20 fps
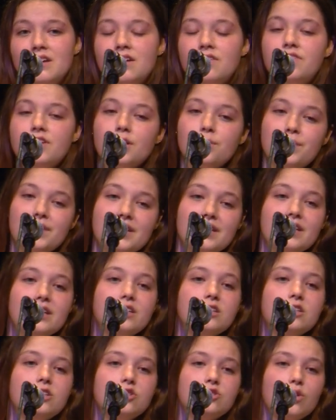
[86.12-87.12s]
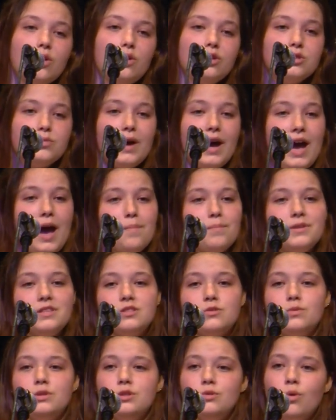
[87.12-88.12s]
Fear being in control is what
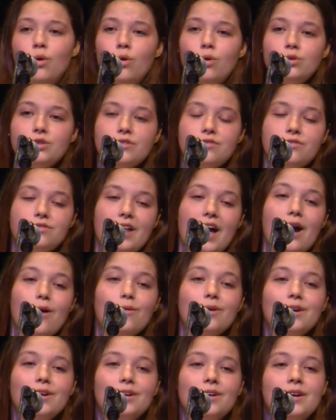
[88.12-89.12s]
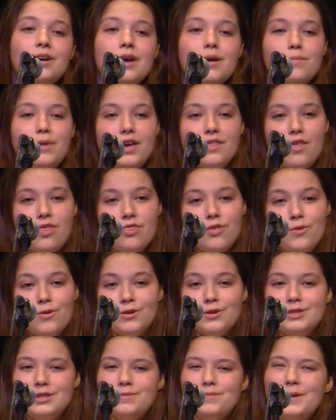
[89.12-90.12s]
happens when you hold a flower by the
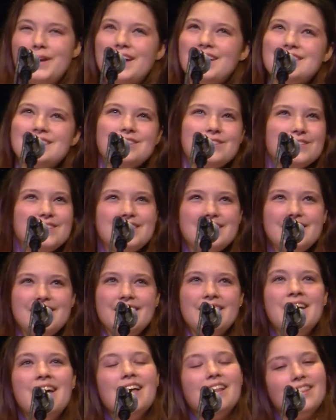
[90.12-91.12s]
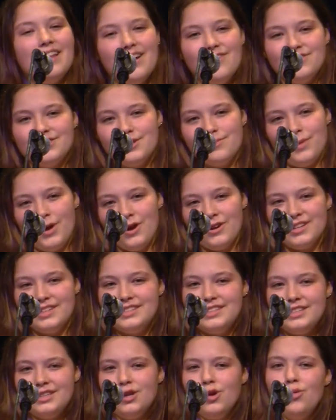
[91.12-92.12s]
thorns, because you see love is a
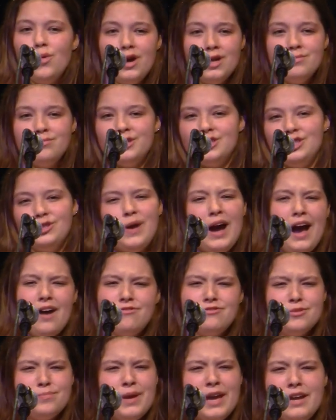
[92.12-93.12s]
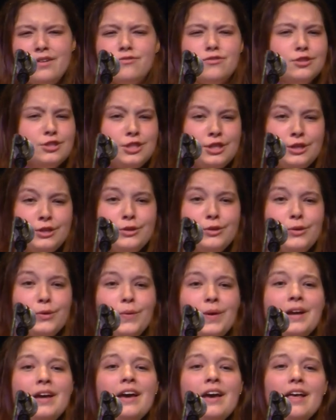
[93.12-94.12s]
bargain deal, one, but you have to pay for
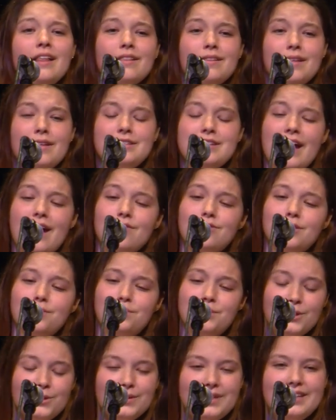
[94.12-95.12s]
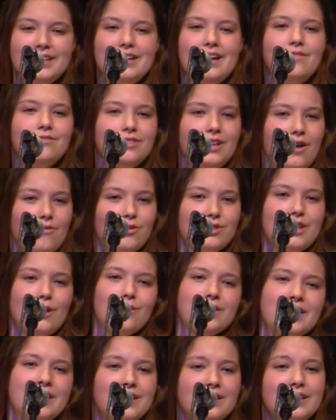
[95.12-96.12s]
two. To have the beauty of love
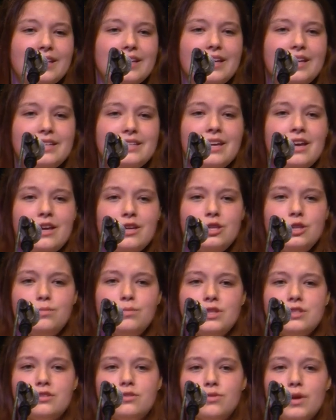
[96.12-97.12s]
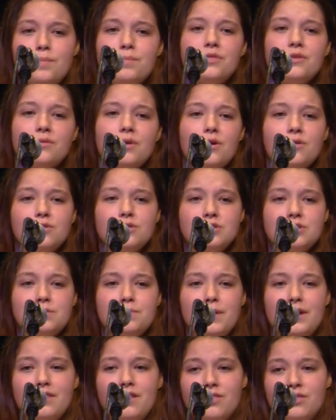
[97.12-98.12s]
without killing it, you must grip the rose
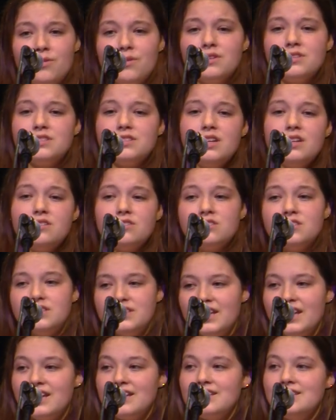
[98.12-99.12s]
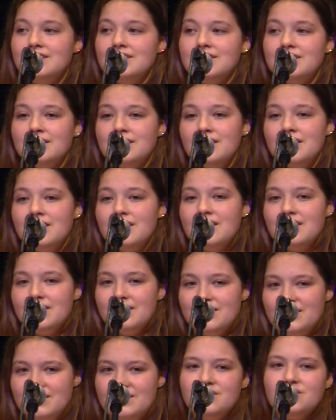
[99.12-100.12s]
by the thorns and understand
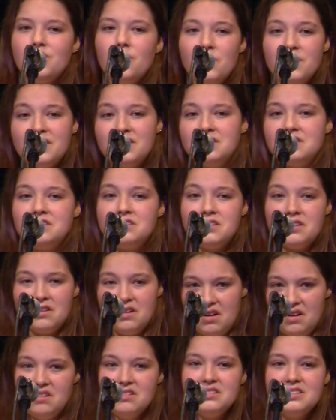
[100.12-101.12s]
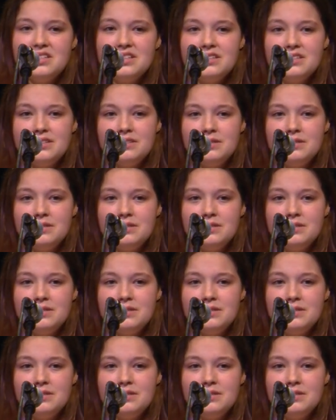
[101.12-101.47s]
that it is going to hurt.